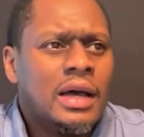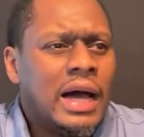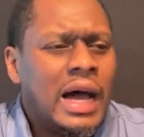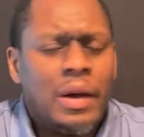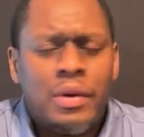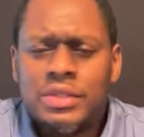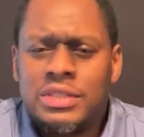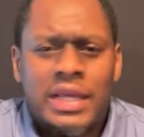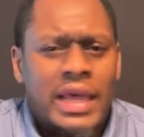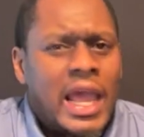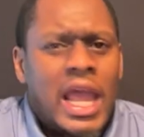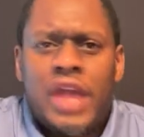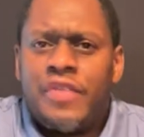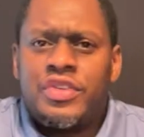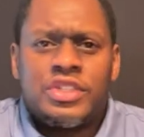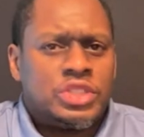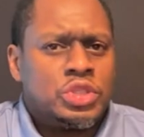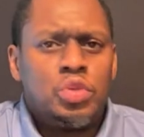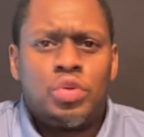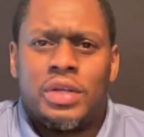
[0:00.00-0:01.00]
I was the
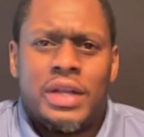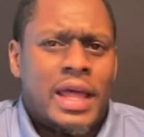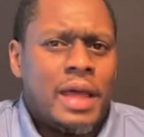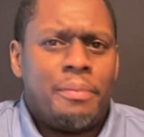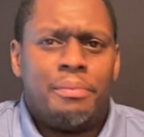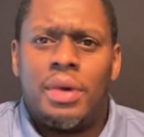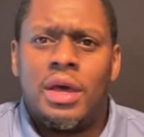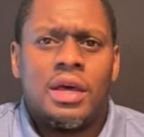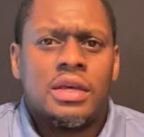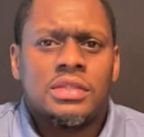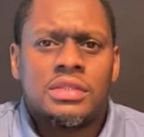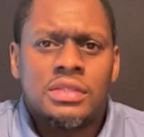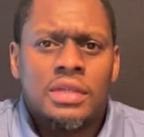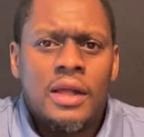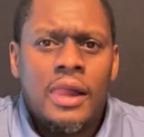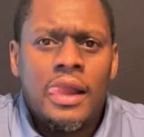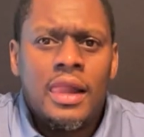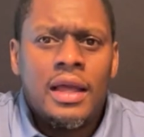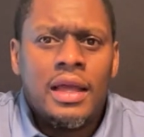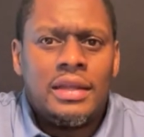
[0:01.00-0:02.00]
average student at best.
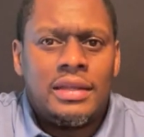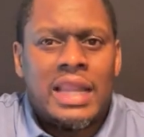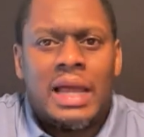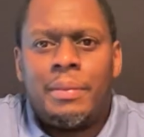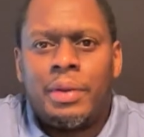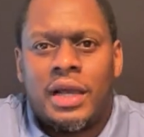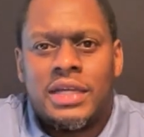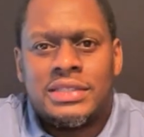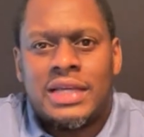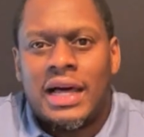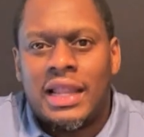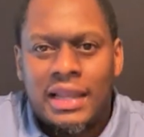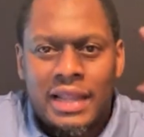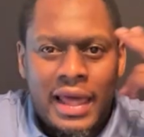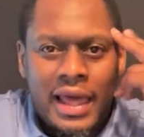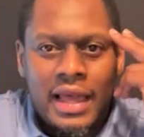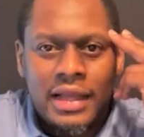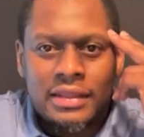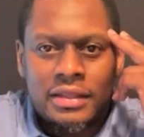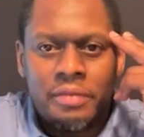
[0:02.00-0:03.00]
Not because I
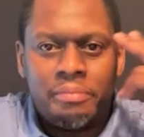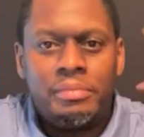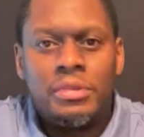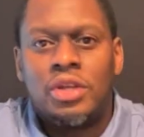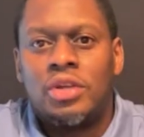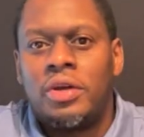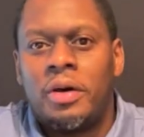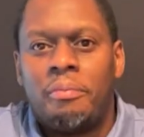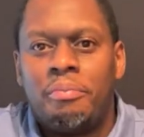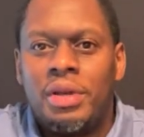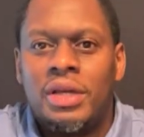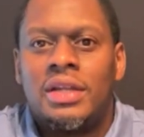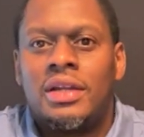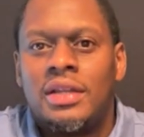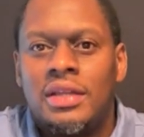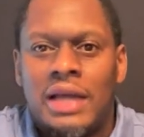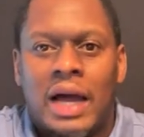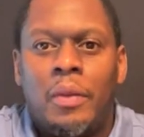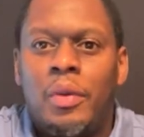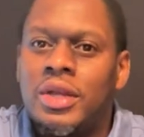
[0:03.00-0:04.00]
lacked mental
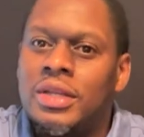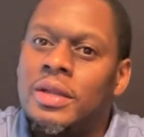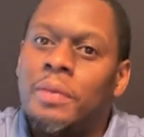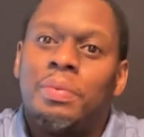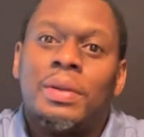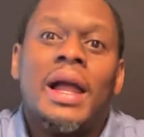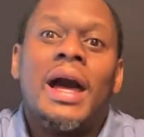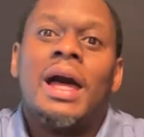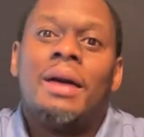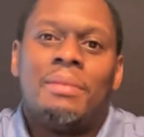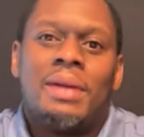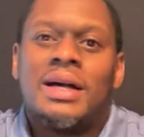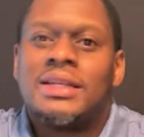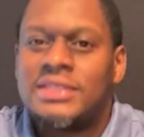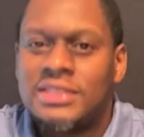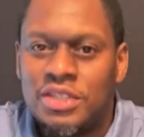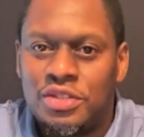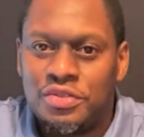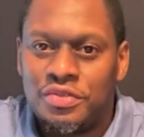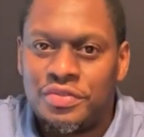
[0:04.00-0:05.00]
ability, I wasn't applying
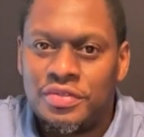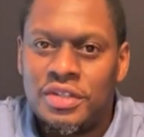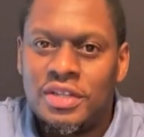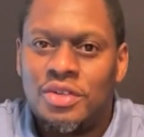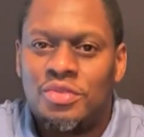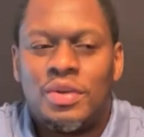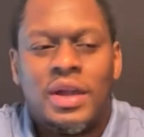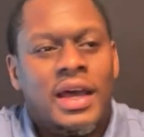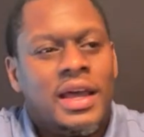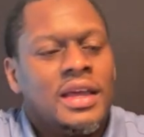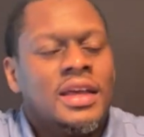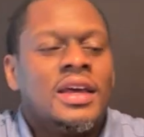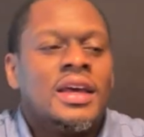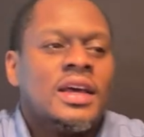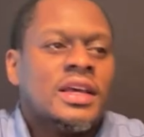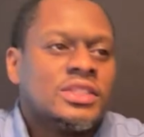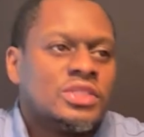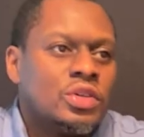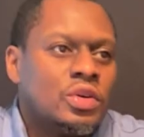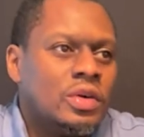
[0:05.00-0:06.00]
myself, right?
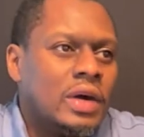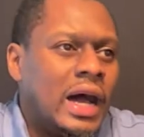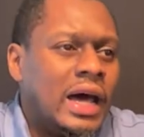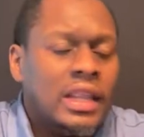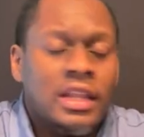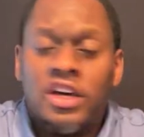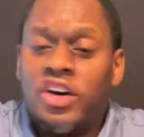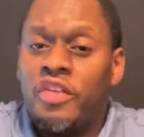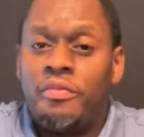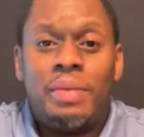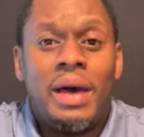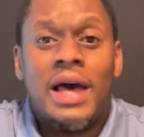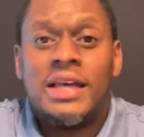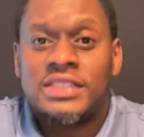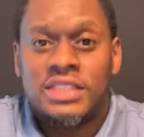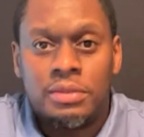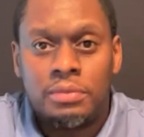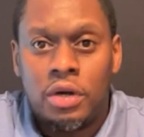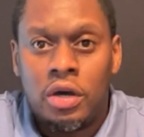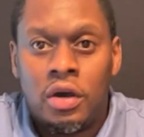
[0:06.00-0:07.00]
So I love
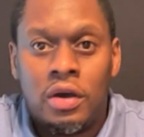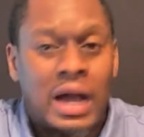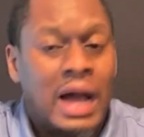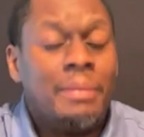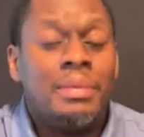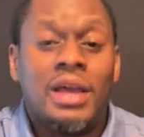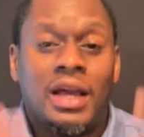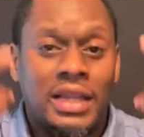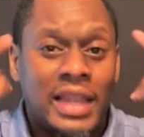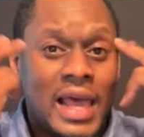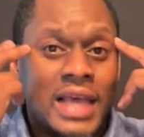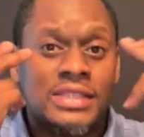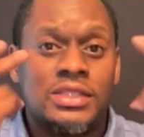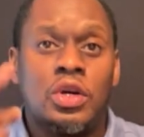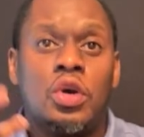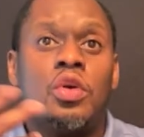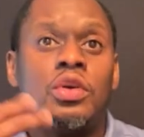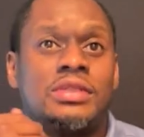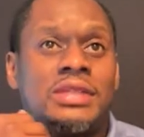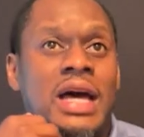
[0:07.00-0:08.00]
basketball. I'm in class the
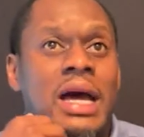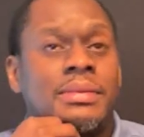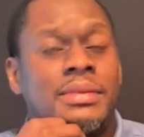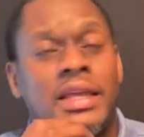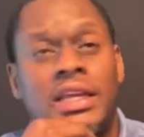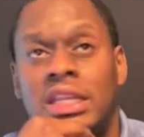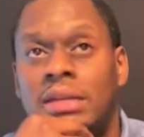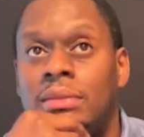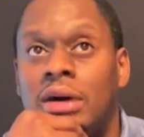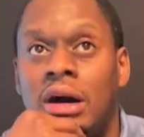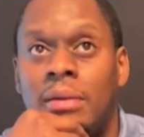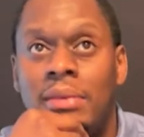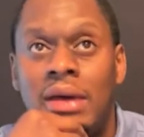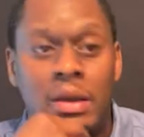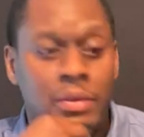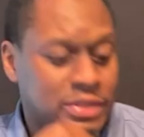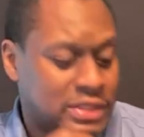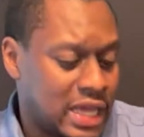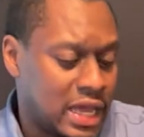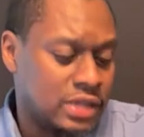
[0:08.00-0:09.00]
whole time thinking about, man,
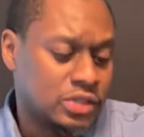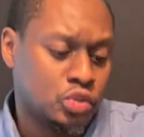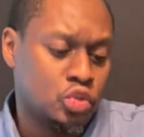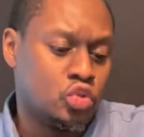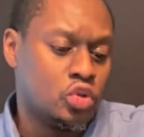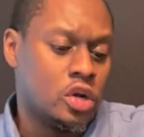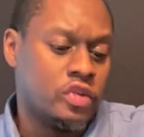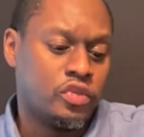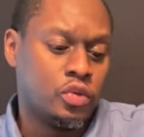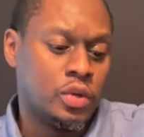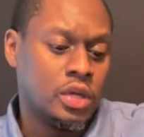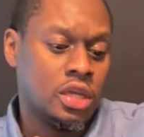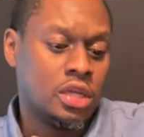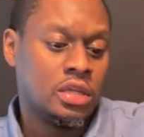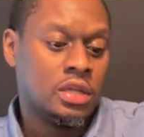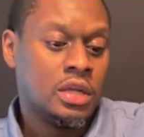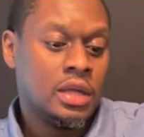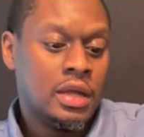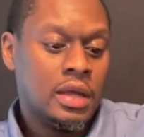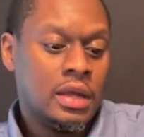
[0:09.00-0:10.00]
what time school over with?
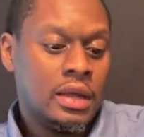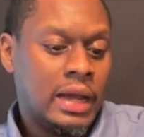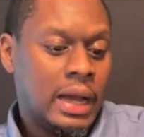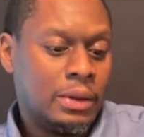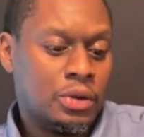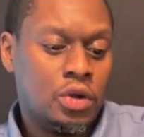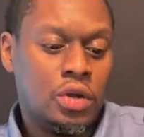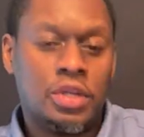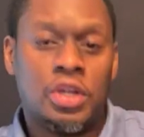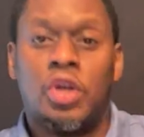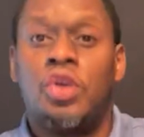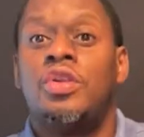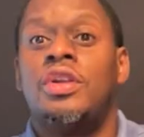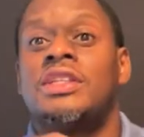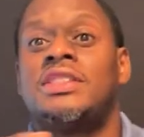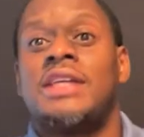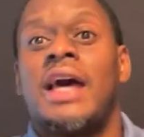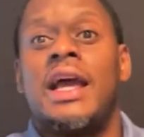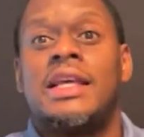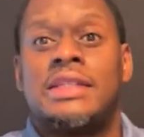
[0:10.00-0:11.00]
I'm going to
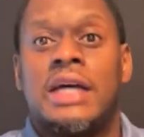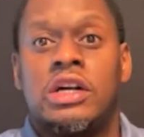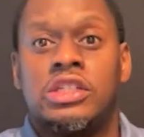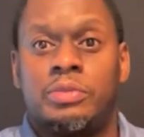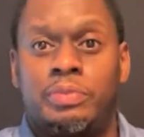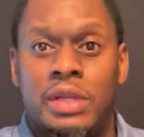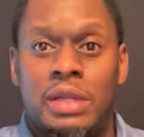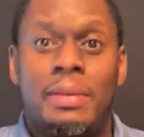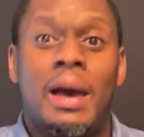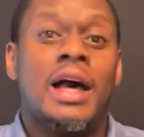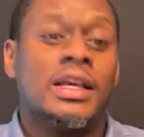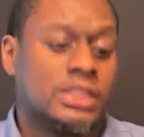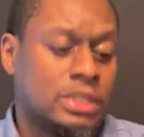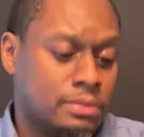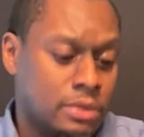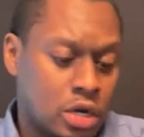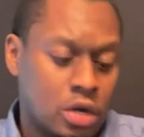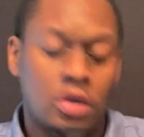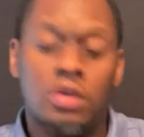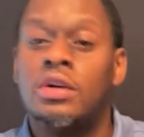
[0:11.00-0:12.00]
Ernest Sykes' house to play
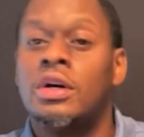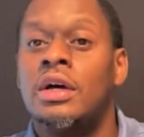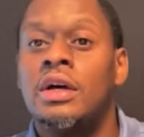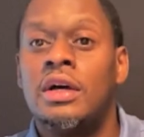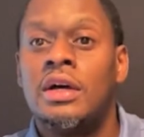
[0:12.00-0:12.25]
basketball.